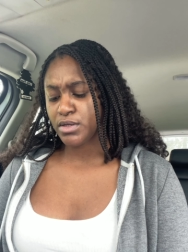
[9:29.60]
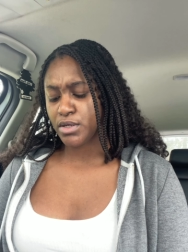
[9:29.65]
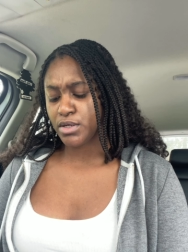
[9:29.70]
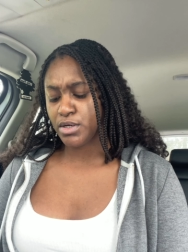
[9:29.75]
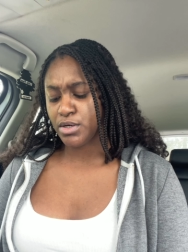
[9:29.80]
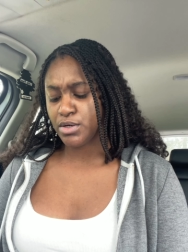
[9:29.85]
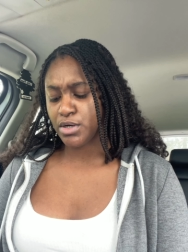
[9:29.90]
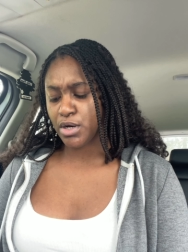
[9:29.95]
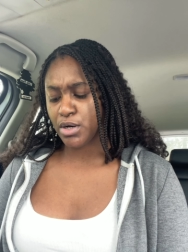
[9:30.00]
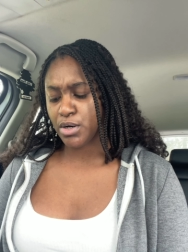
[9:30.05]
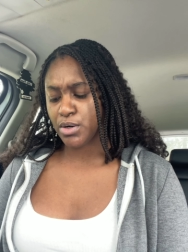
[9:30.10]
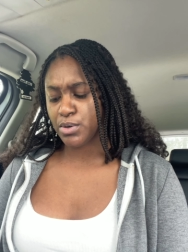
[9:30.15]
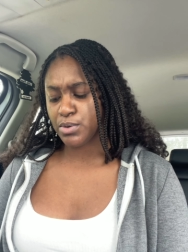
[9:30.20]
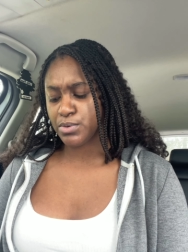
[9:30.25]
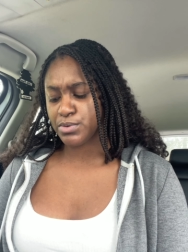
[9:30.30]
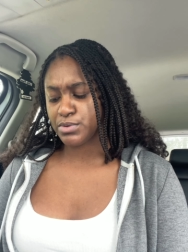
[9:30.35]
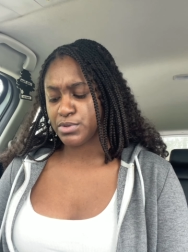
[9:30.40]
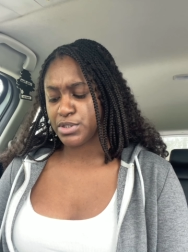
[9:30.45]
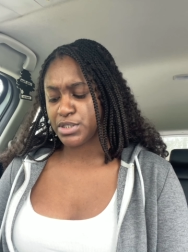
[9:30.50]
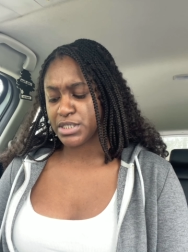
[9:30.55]
you
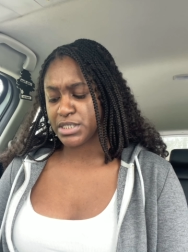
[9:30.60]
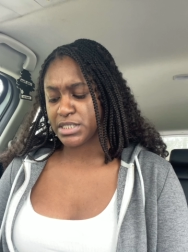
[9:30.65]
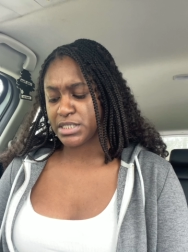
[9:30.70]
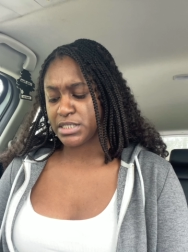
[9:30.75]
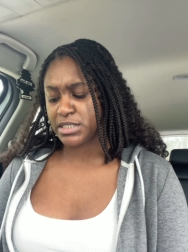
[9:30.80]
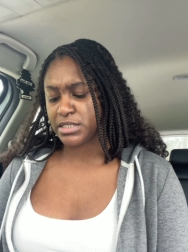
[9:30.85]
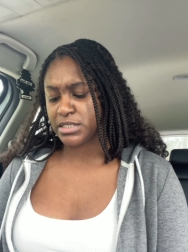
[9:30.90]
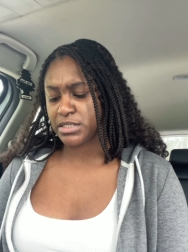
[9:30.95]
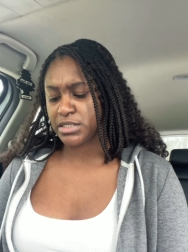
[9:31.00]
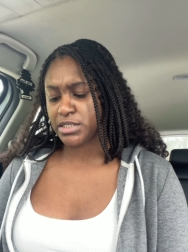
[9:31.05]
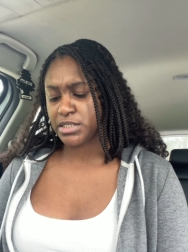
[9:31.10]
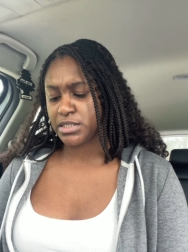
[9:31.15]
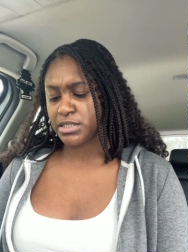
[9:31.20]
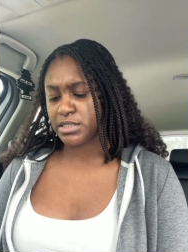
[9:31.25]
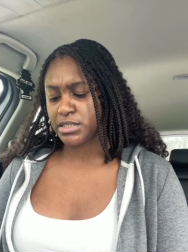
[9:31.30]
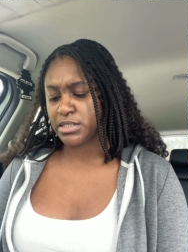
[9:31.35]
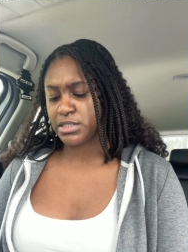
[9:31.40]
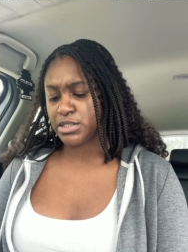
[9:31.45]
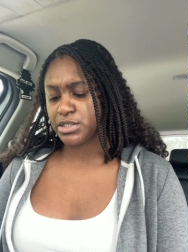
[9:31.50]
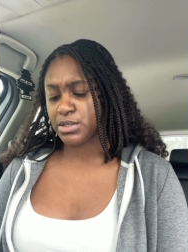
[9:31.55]
know just
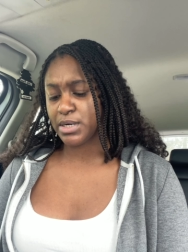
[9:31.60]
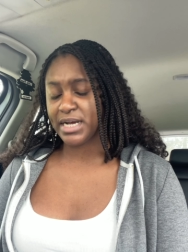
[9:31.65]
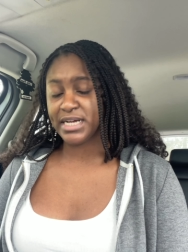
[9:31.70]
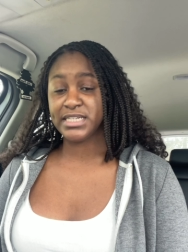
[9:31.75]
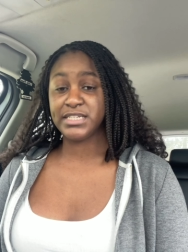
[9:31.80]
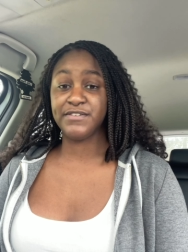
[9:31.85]
trying